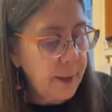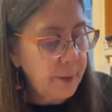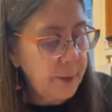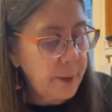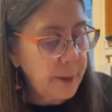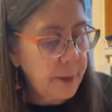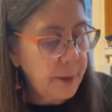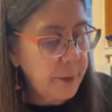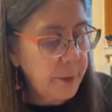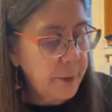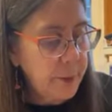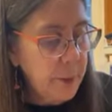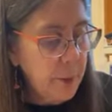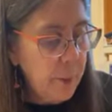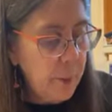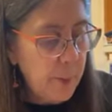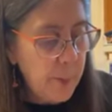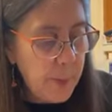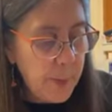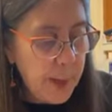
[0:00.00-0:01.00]
down here at
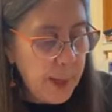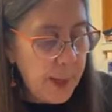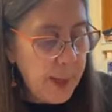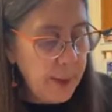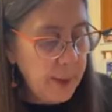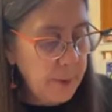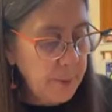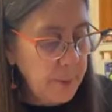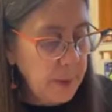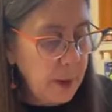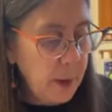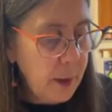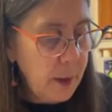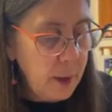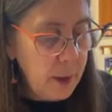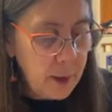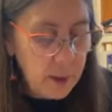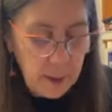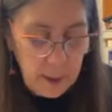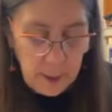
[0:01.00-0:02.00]
the bottom,
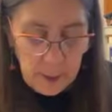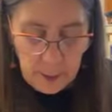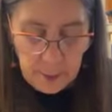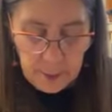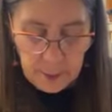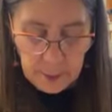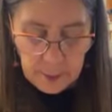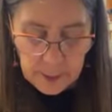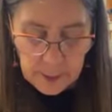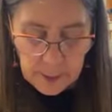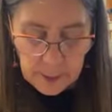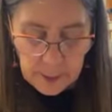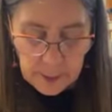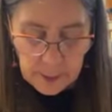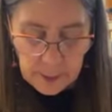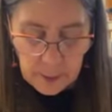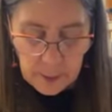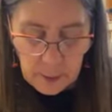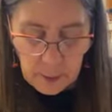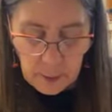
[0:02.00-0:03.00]
y'all. This
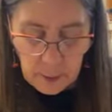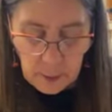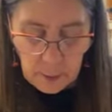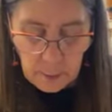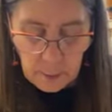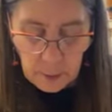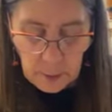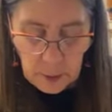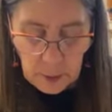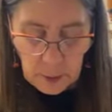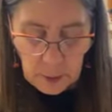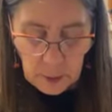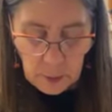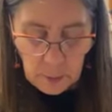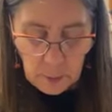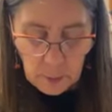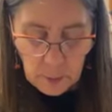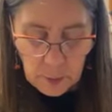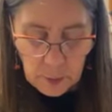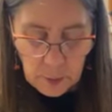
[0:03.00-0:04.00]
is so
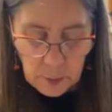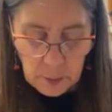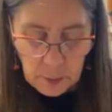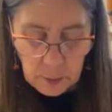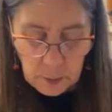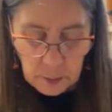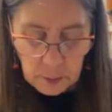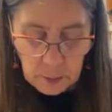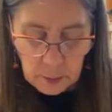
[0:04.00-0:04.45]
cute.